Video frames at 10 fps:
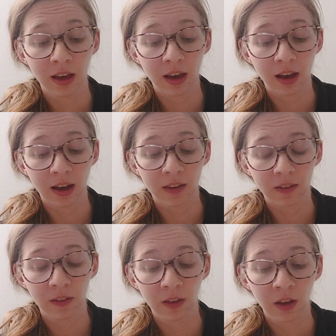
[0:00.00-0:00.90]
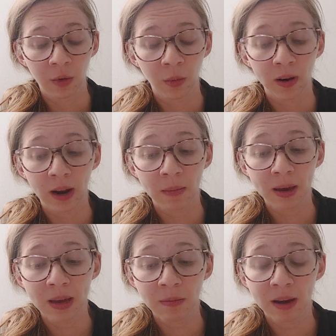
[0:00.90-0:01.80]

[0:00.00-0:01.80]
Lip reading: And what I mean